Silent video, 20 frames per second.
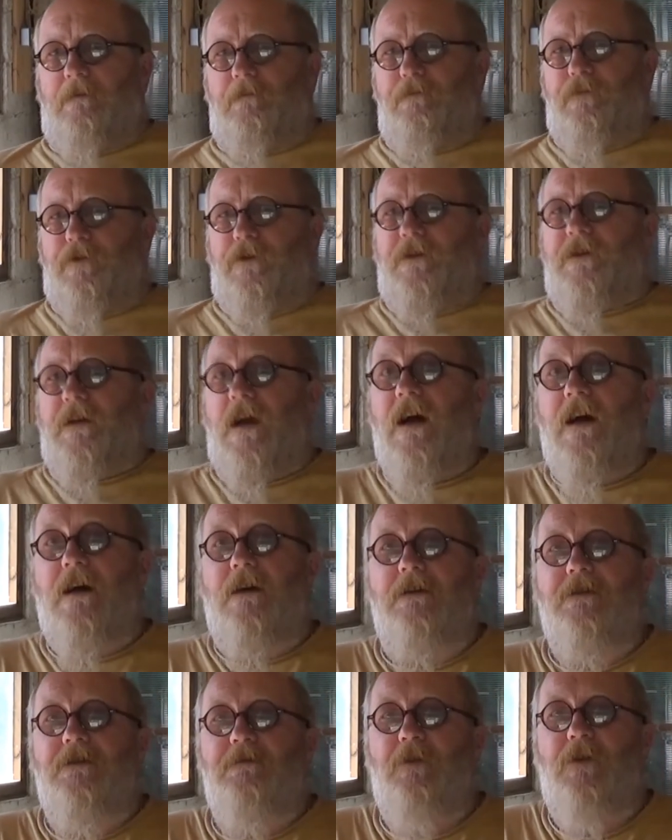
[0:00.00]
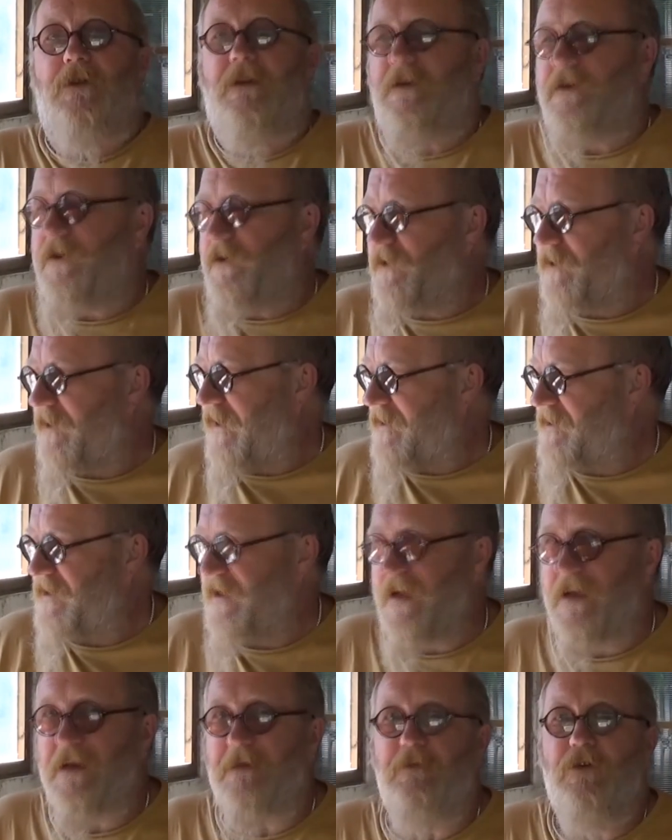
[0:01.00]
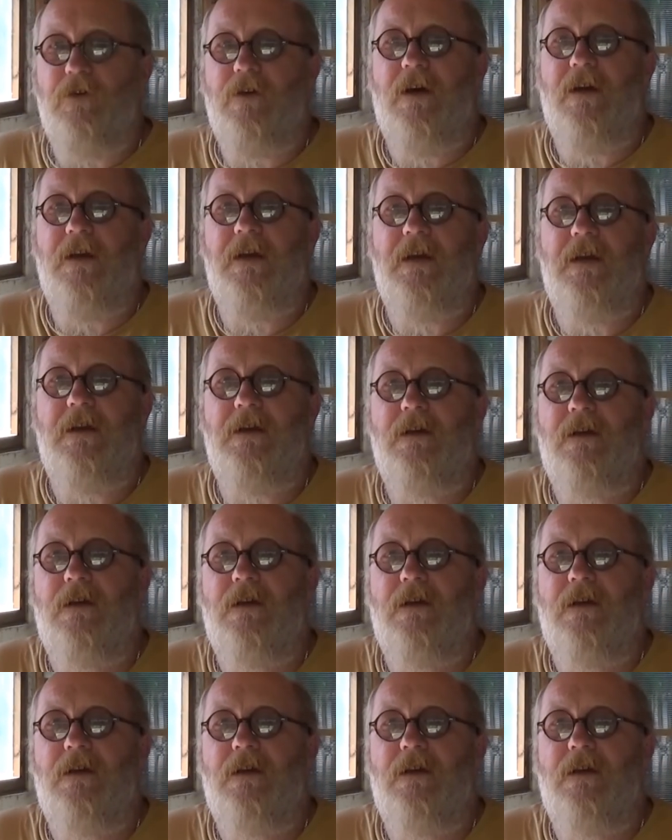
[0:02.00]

But Spot the Dog, that's another book I need.